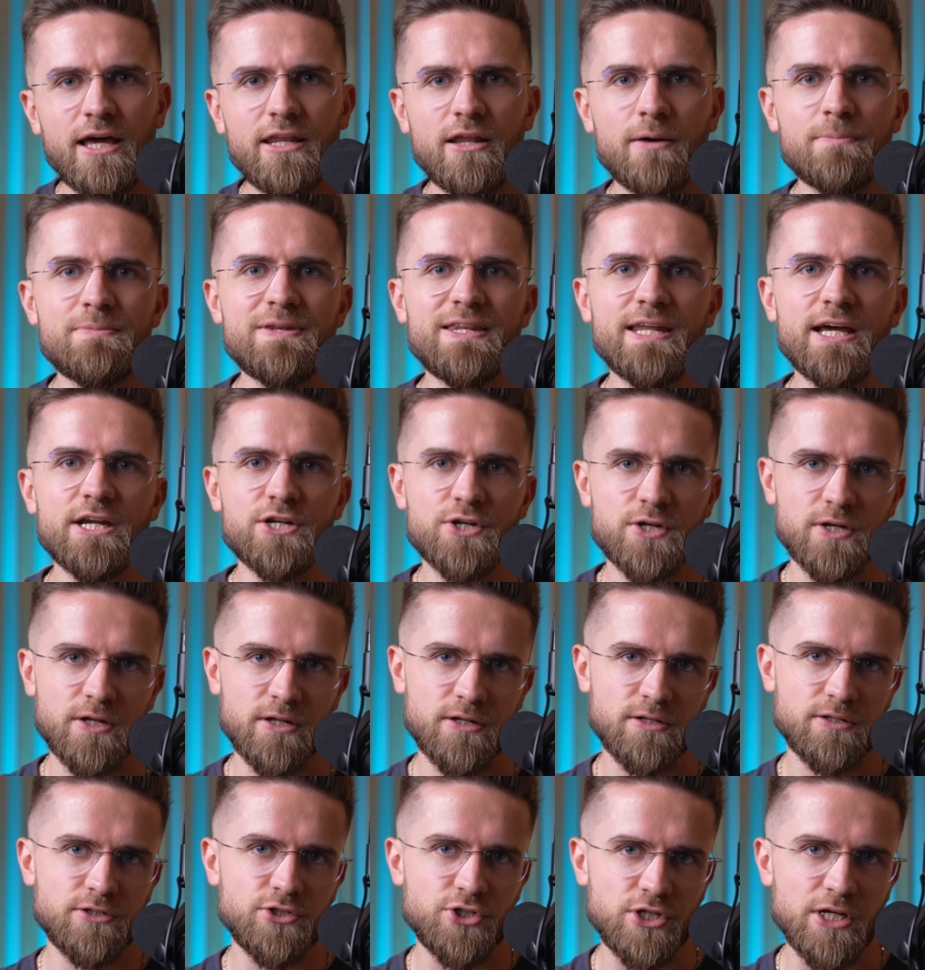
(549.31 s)
an
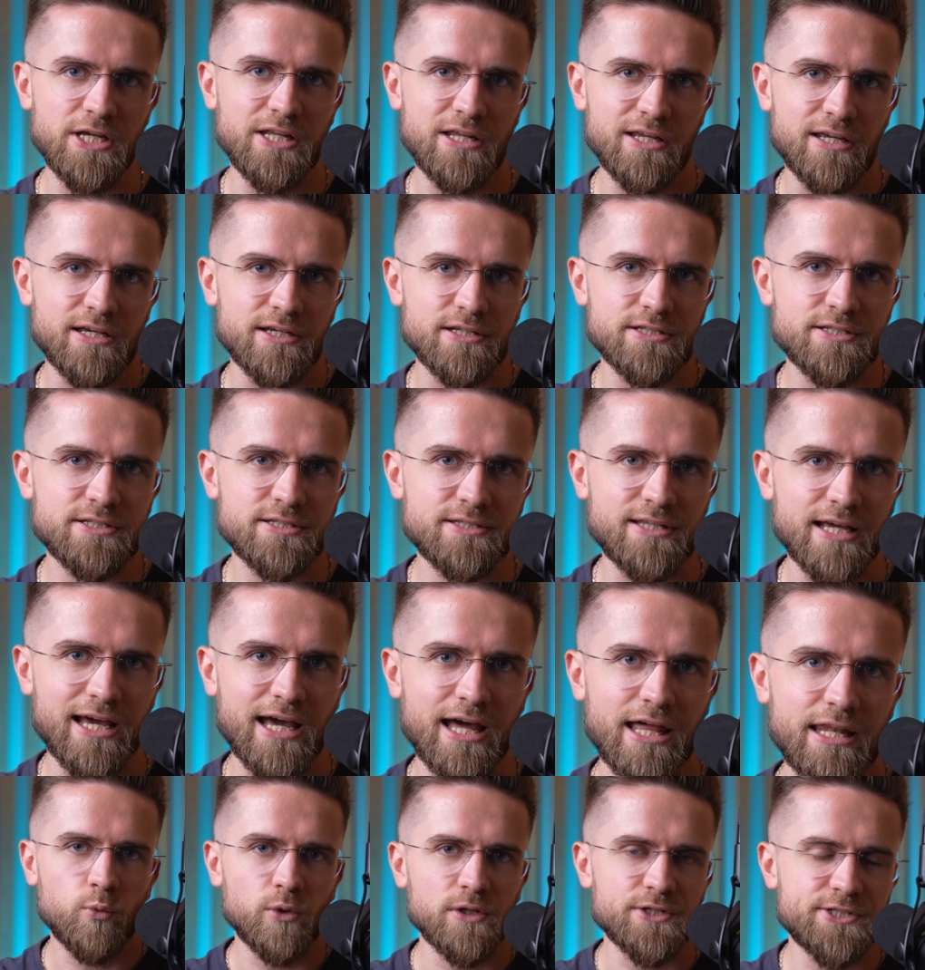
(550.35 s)
omniscient genius
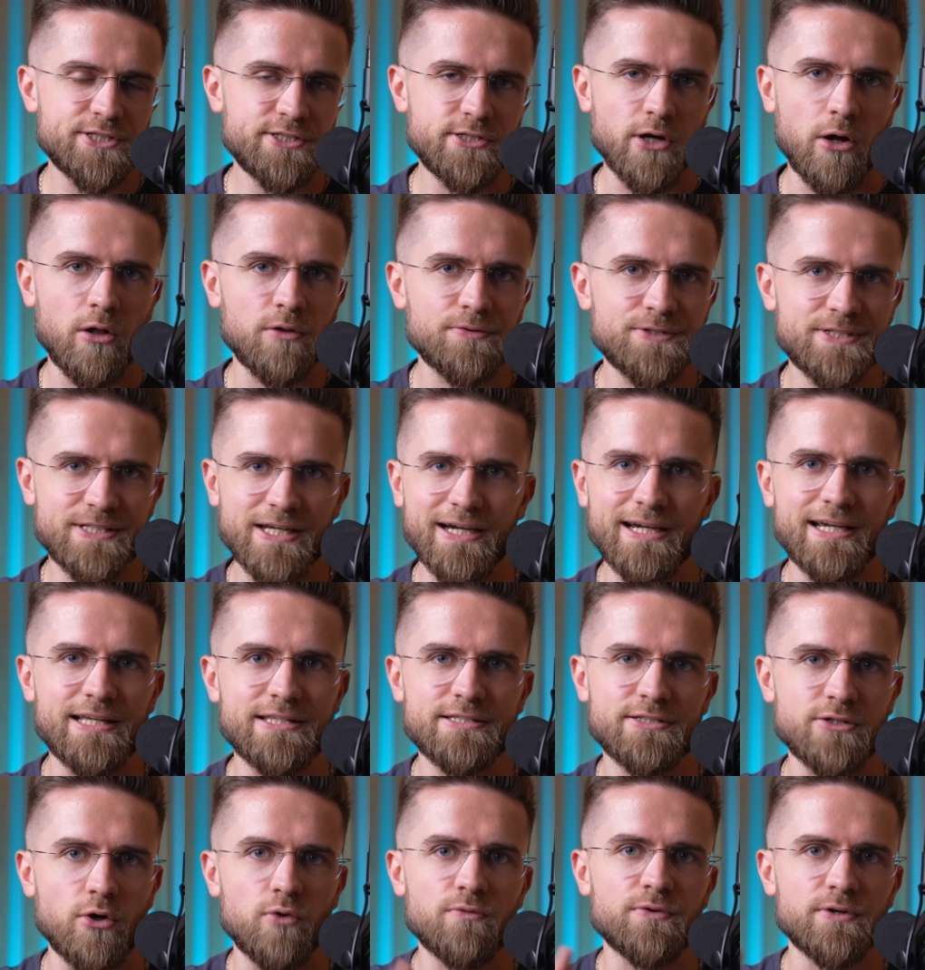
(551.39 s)
that will solve
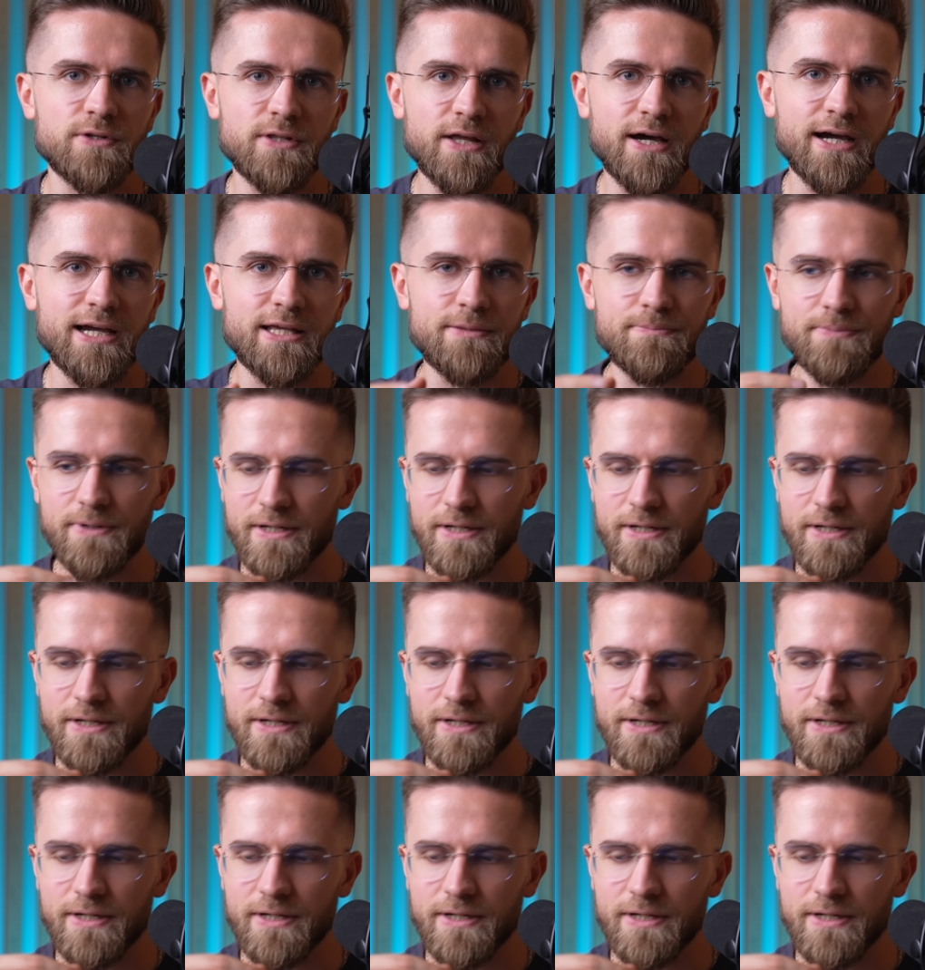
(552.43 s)
science overnight,